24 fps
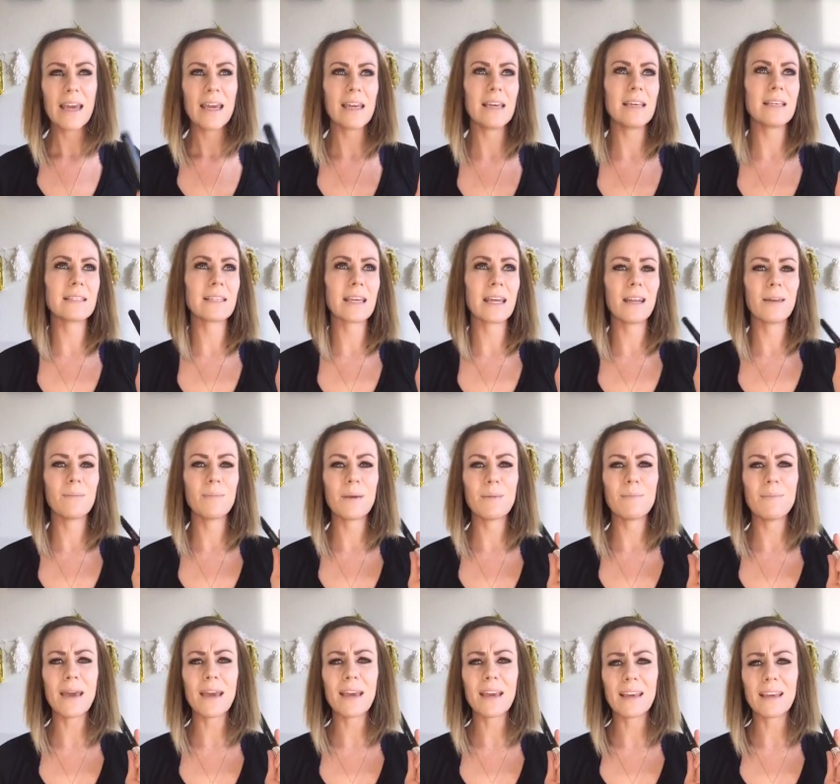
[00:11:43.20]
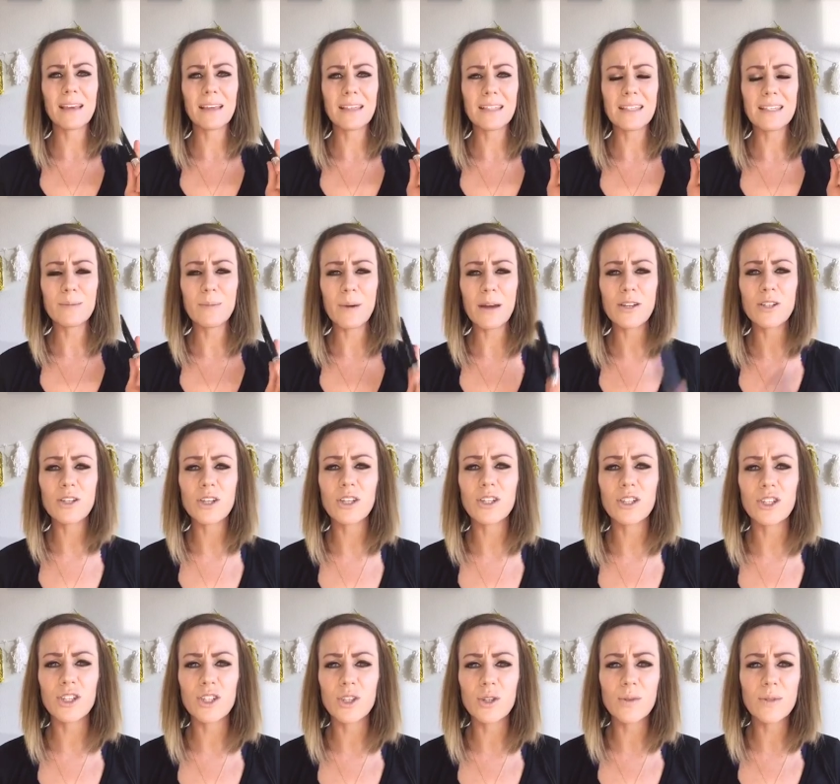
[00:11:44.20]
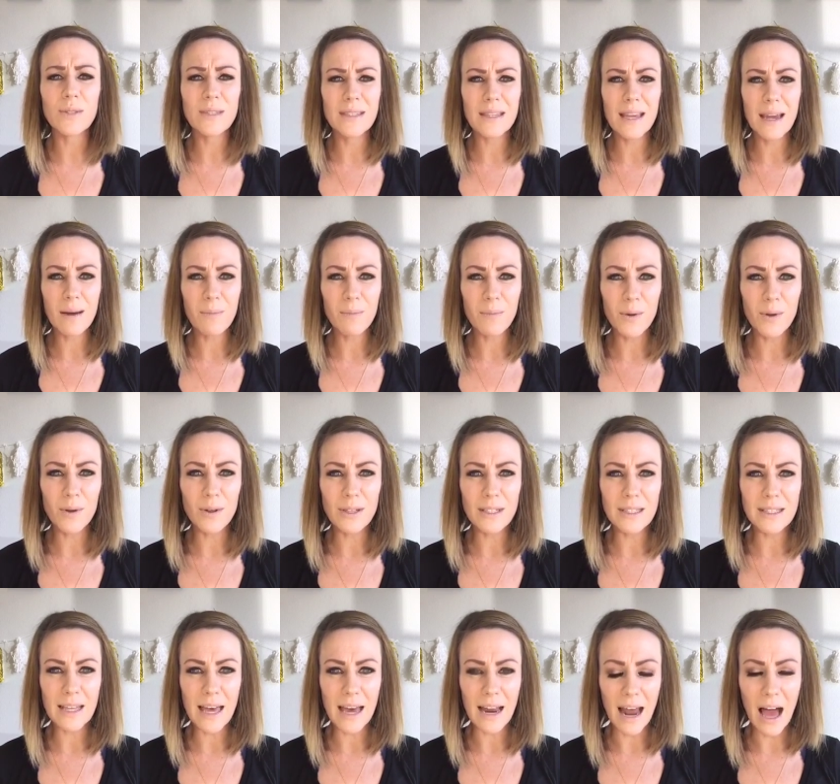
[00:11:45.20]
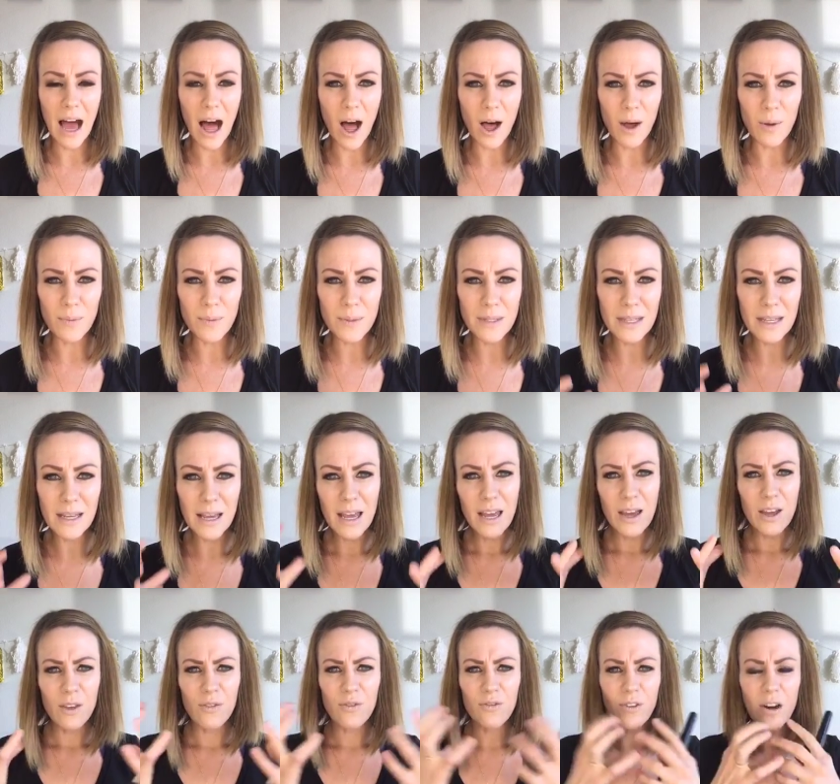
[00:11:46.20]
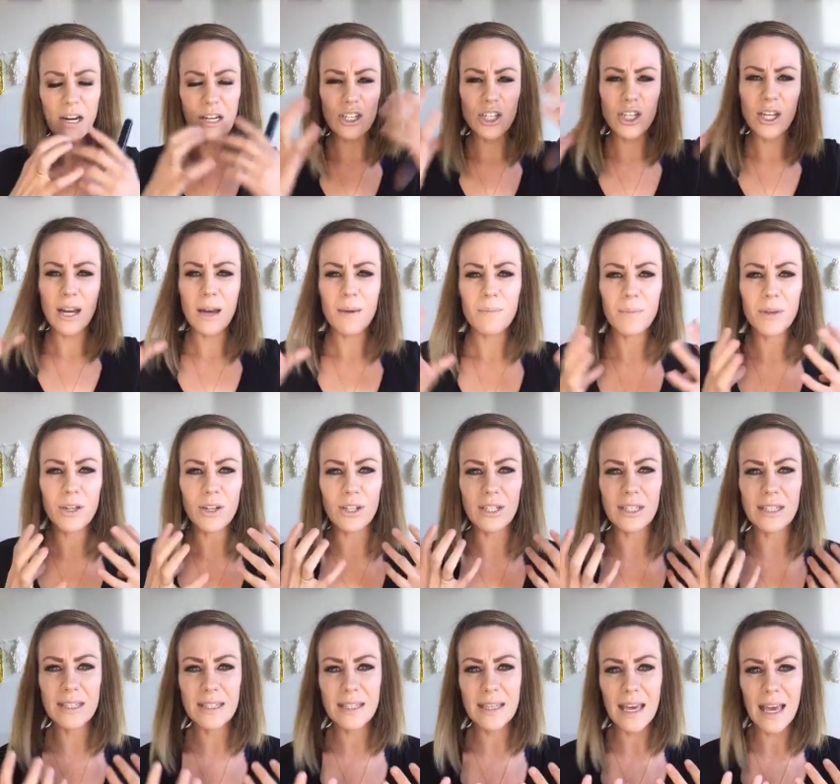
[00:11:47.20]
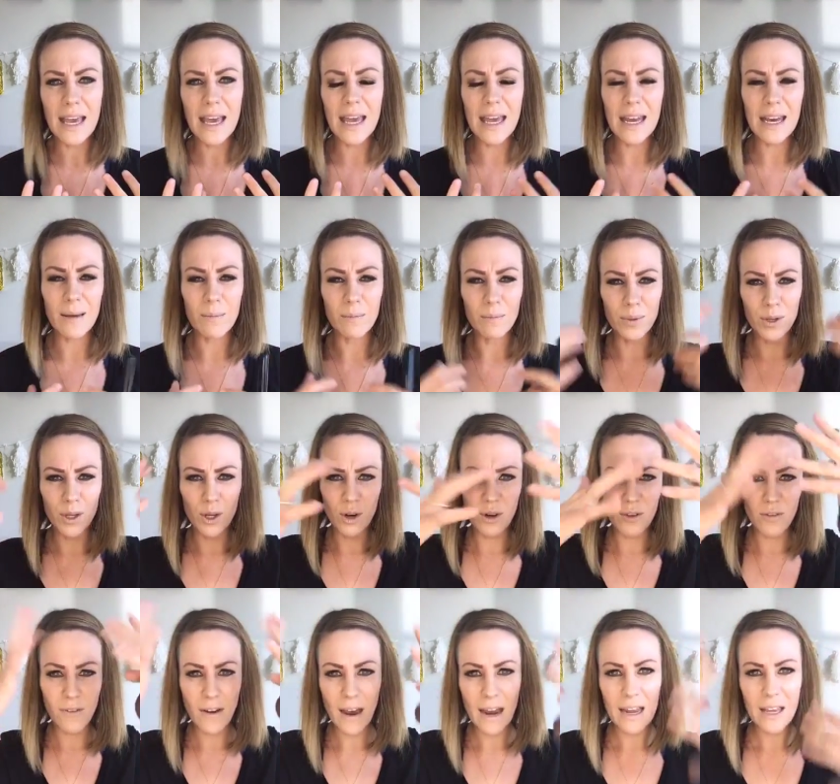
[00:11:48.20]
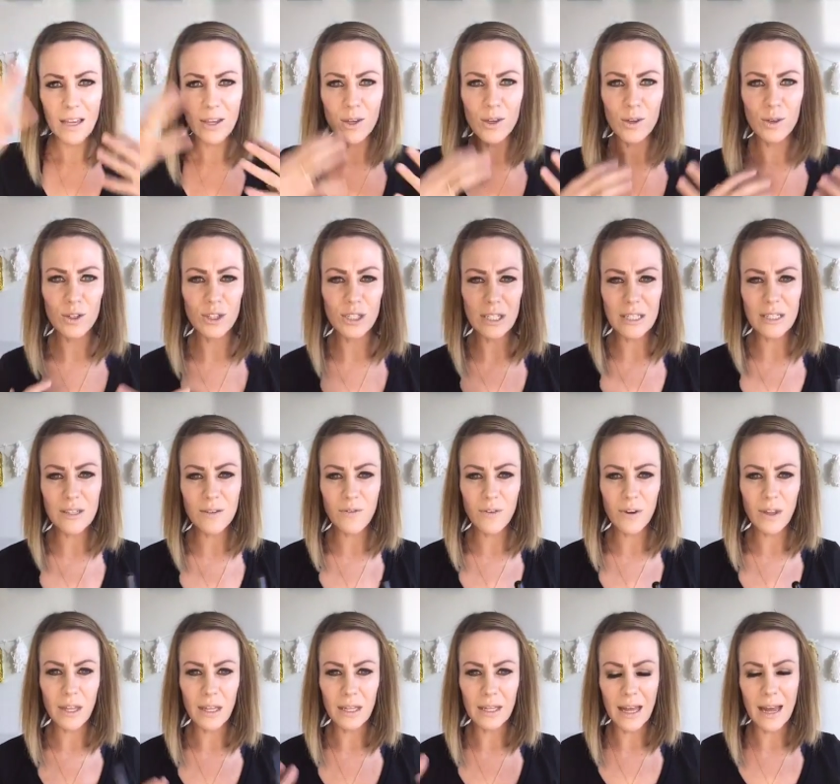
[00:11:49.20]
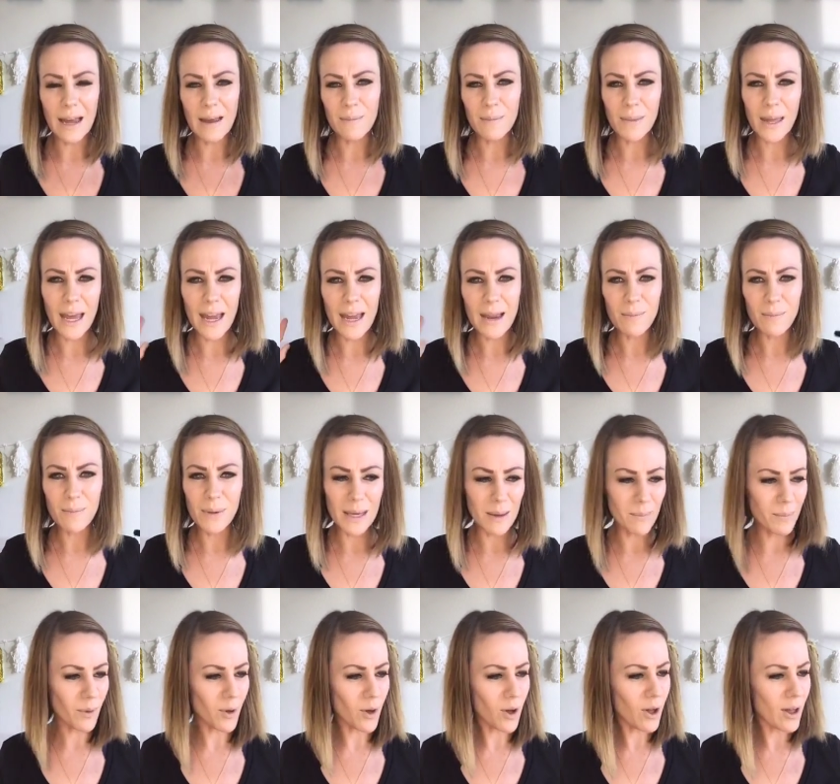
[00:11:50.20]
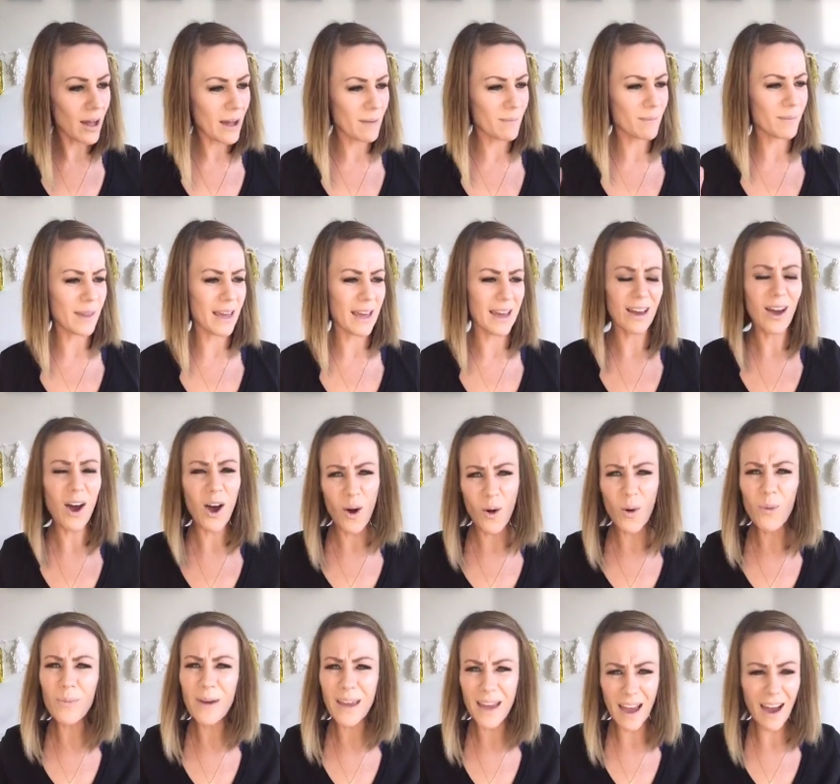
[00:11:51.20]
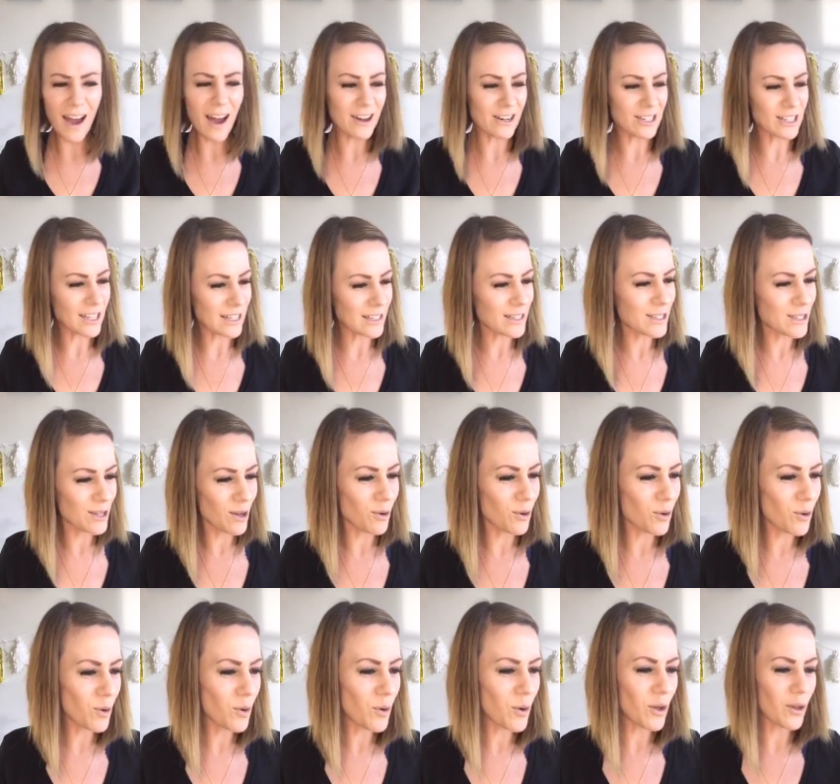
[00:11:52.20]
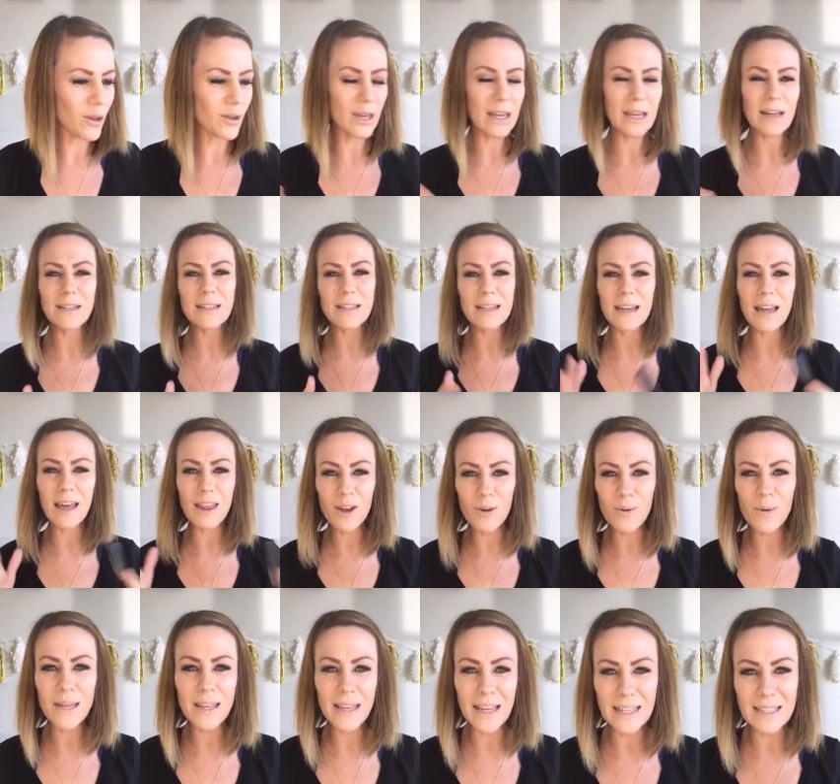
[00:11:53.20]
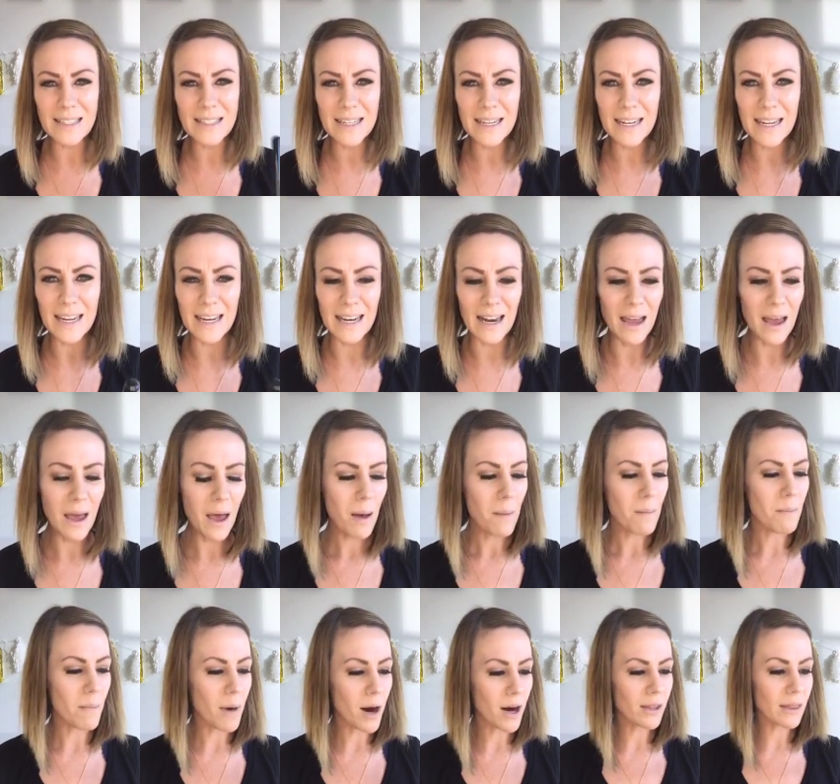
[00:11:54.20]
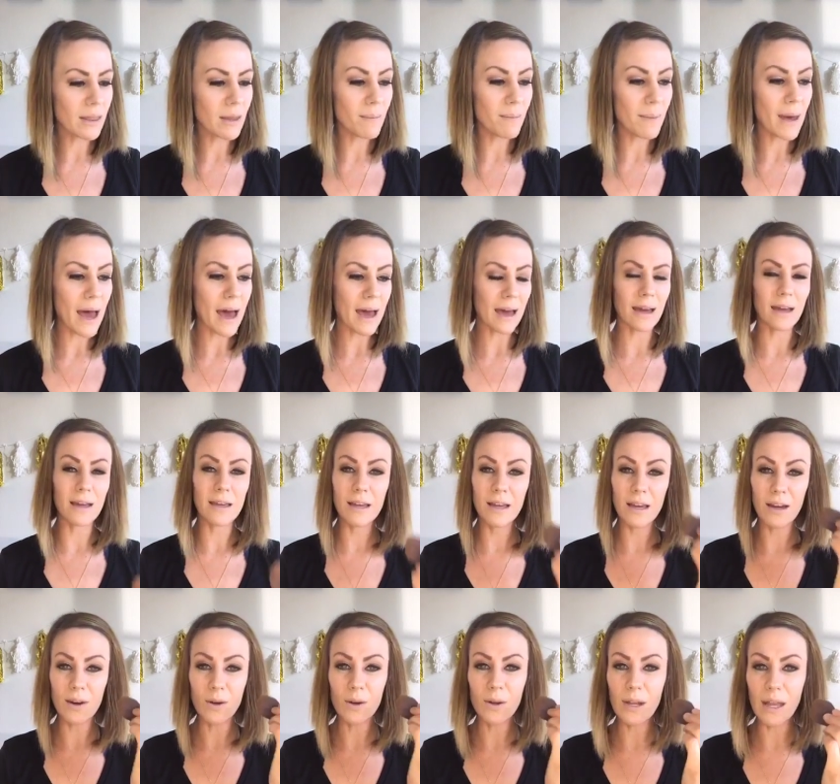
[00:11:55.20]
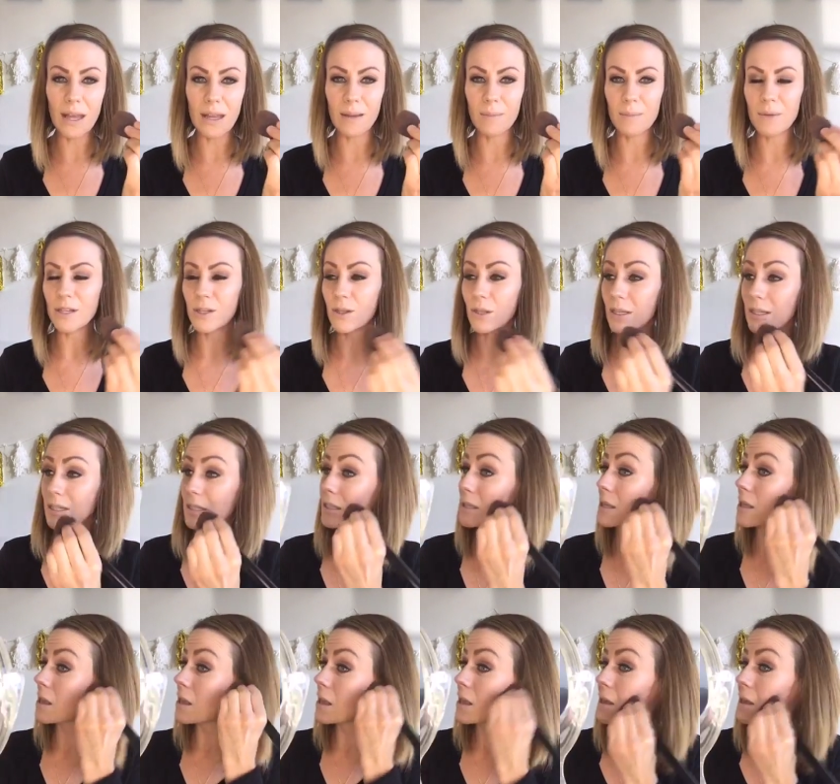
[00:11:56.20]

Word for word: He's going to be making special juice samples that helps freshen up your skin and beautify you just for the limelight people. I'm like, oh my gosh, that's so cool. Here's another one that's neat. Martha Beck. Here, hold on, let me do this.